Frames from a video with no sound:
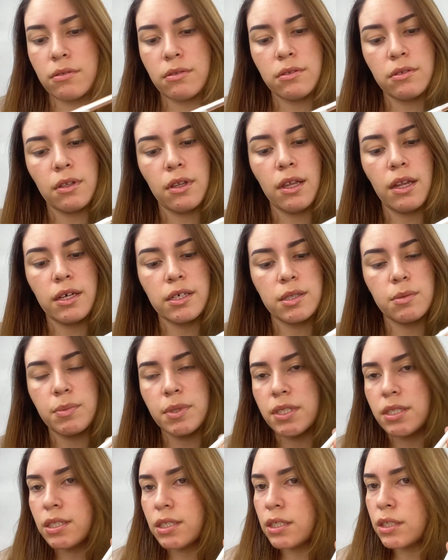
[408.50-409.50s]
Luxe
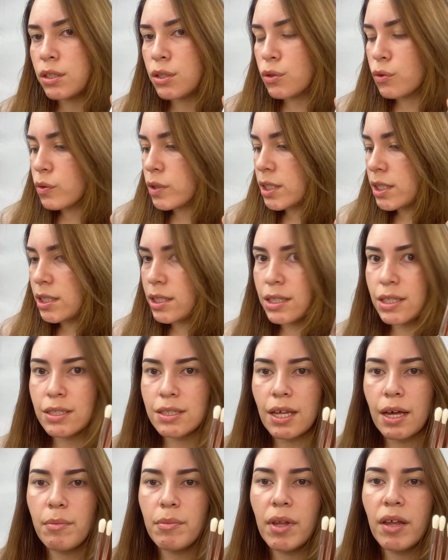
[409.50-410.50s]
Petite Crease.
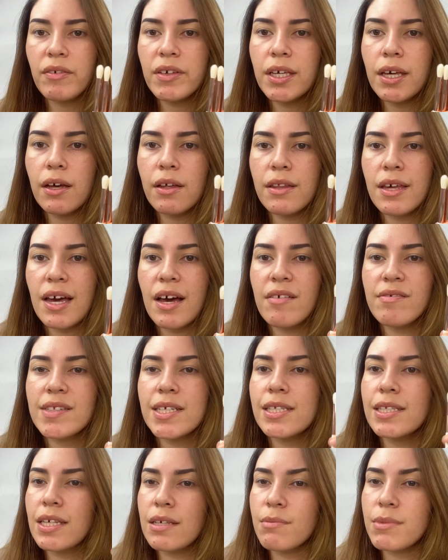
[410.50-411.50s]
I'm loving how they have the
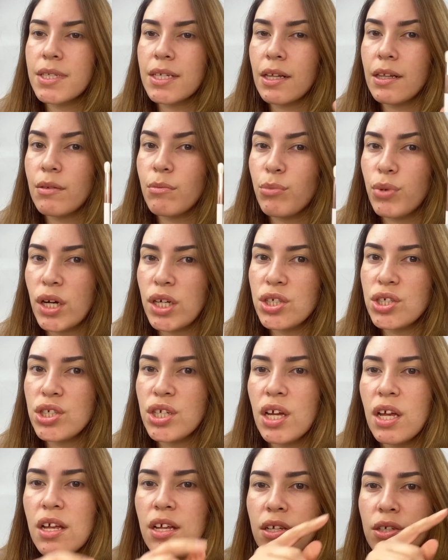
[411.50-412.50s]
same style of brush,
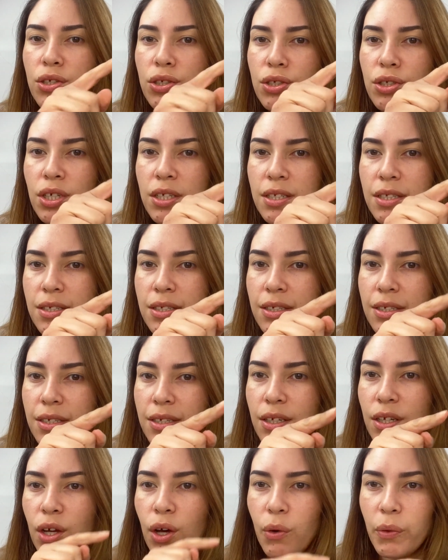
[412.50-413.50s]
just
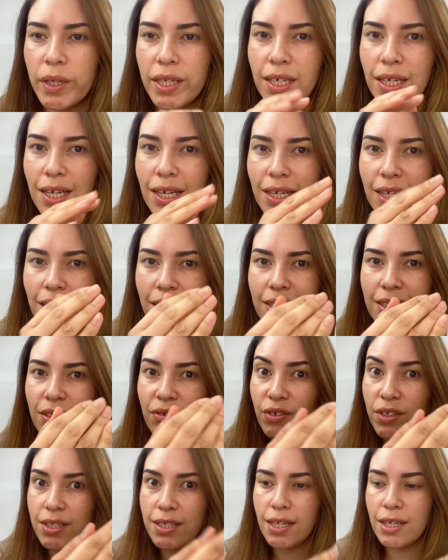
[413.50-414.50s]
going in
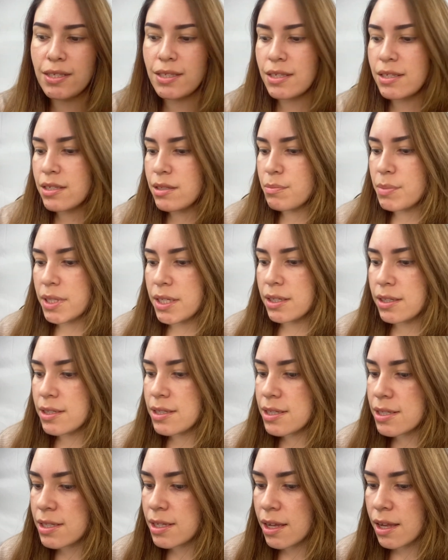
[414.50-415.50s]
different sizes,
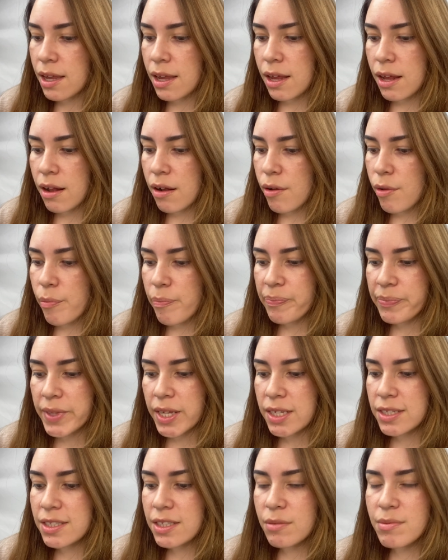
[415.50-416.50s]
because
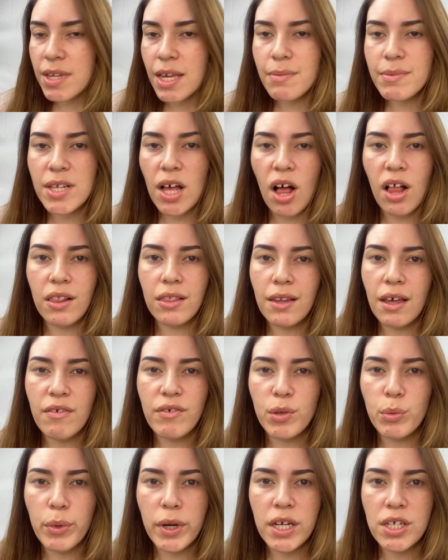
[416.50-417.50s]
sometimes I'll love
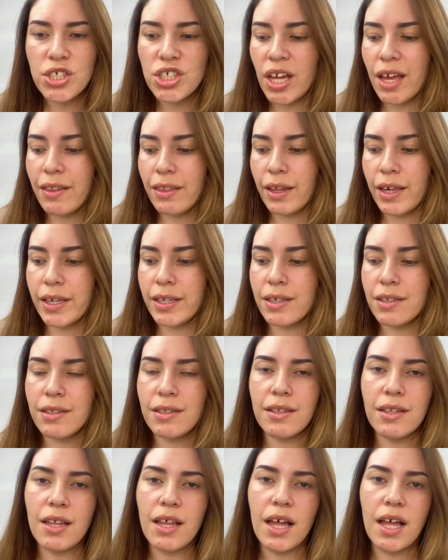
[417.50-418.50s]
a brush and like
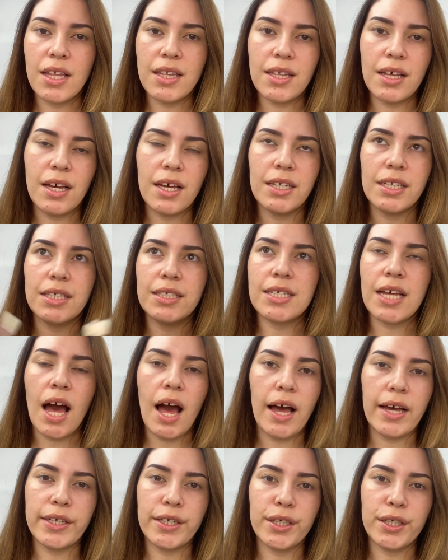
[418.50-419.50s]
an
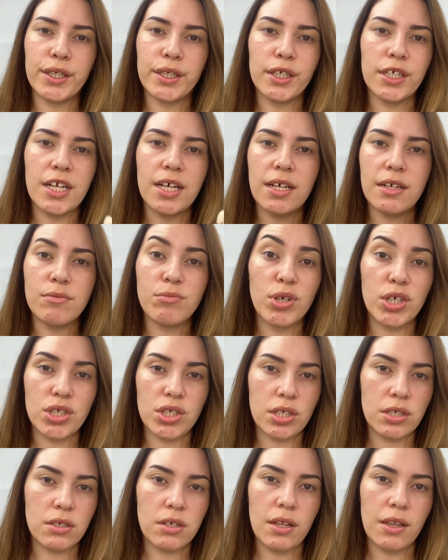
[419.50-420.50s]
entire brush
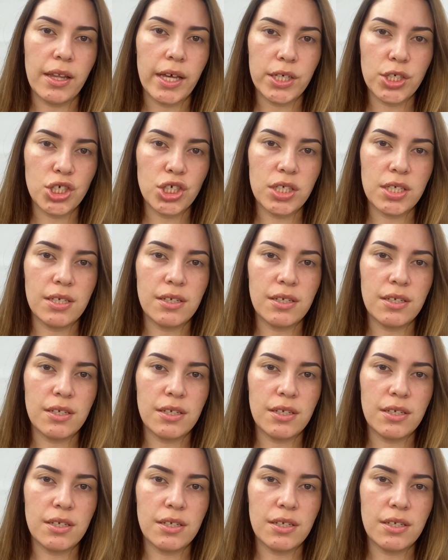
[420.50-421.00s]
collection